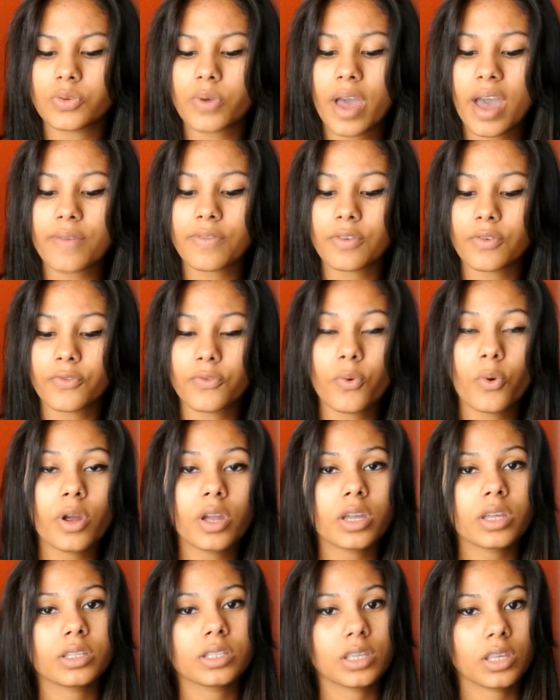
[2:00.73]
You have the
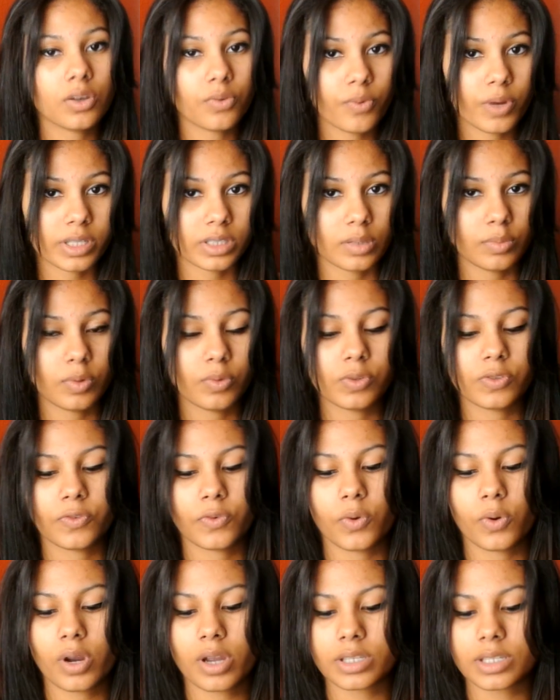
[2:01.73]
4 because Kilroy's number was
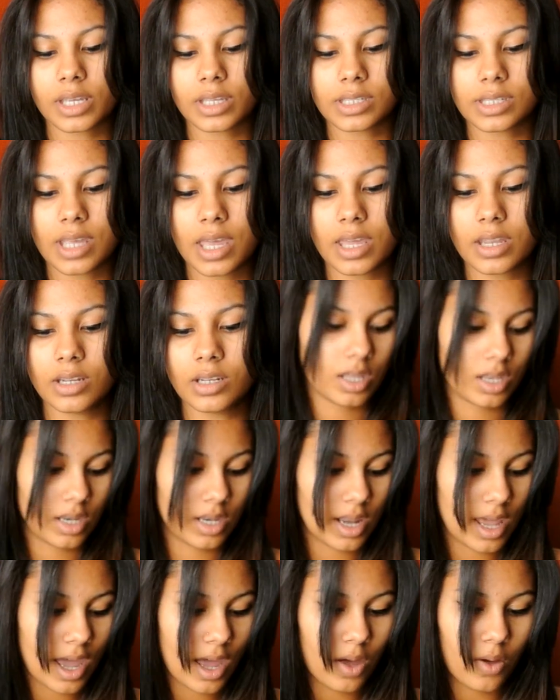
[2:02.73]
4, as I said.
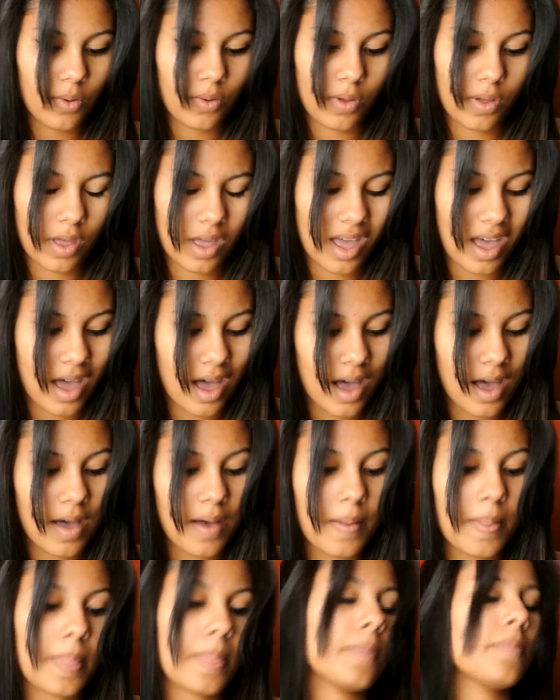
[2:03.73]
Now,
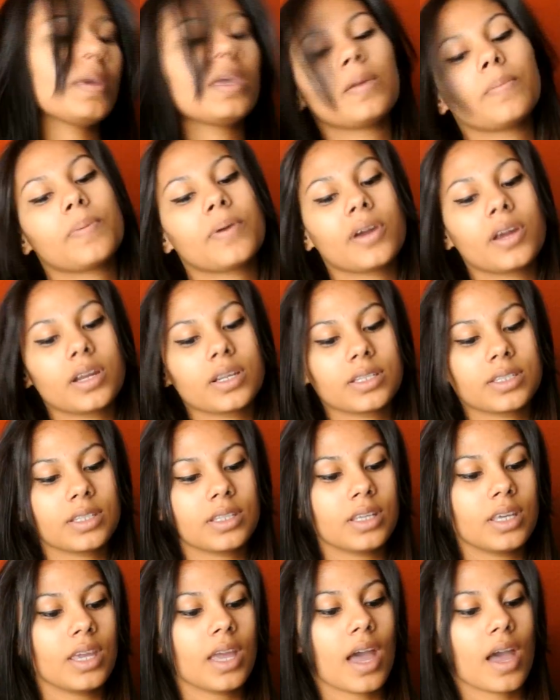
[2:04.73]
me
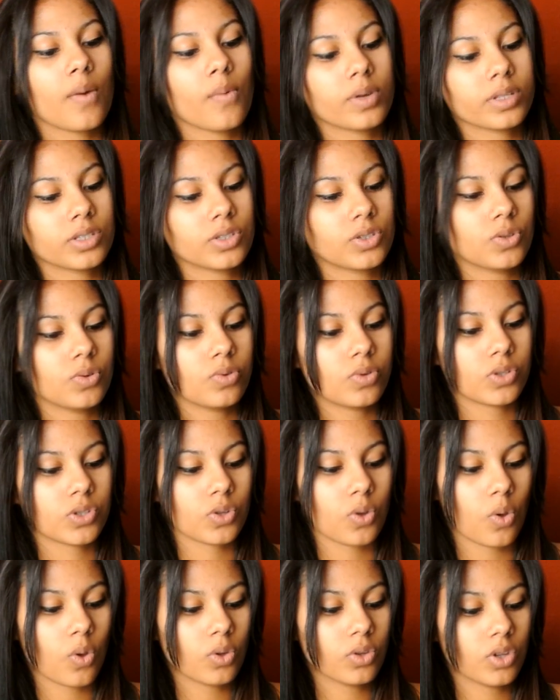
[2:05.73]
personally, I wasn't too
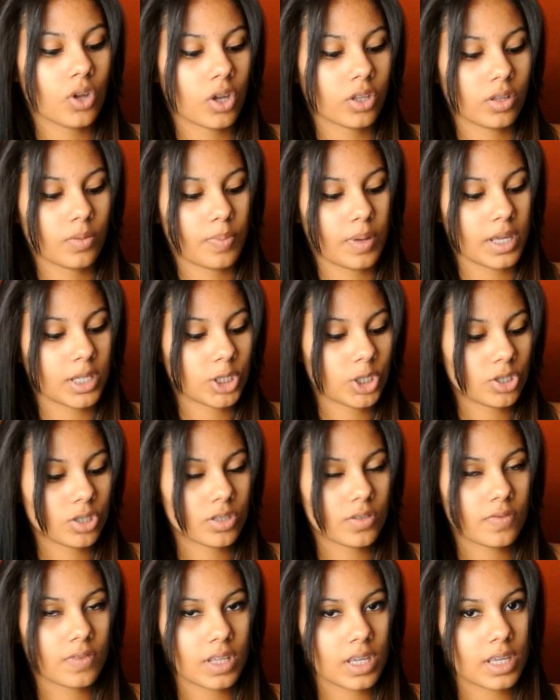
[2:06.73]
sold on the
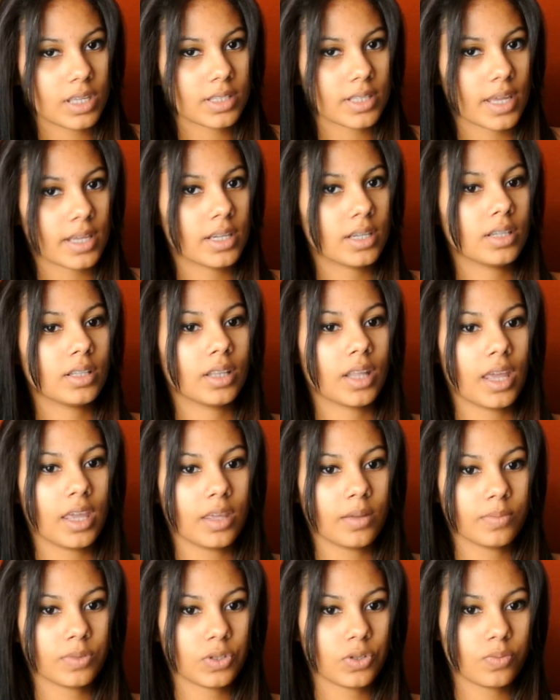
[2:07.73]
pictures of these. I didn't like
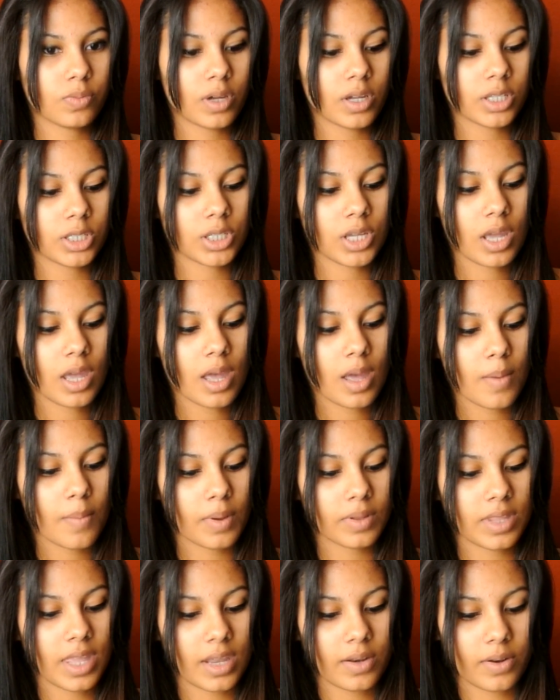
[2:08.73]
them too much.
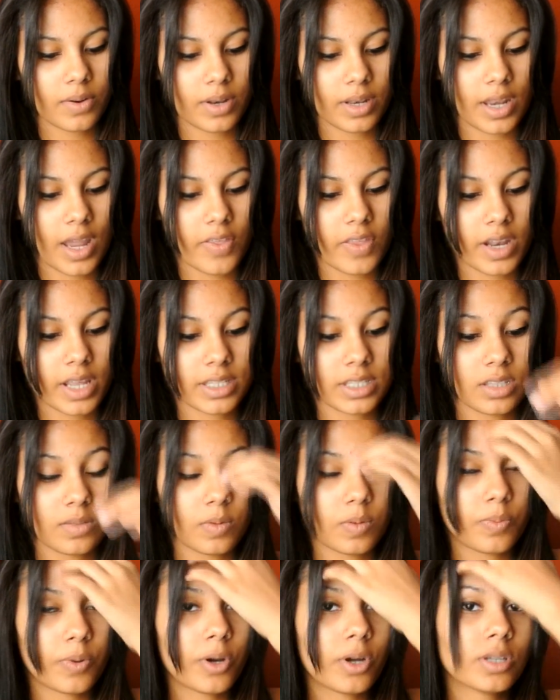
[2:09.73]
But then, now that I see
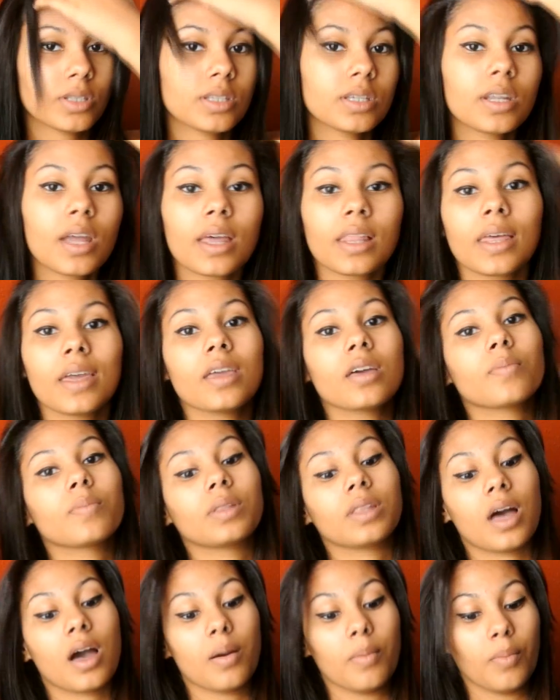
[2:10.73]
them in person, I like them
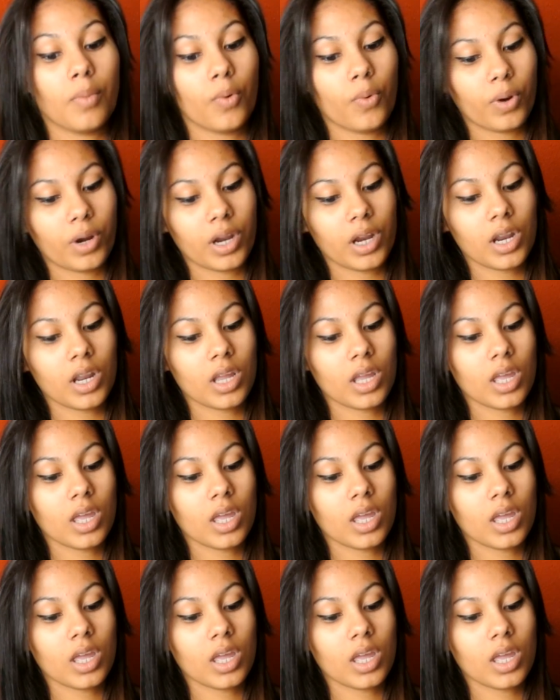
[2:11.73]
a lot more.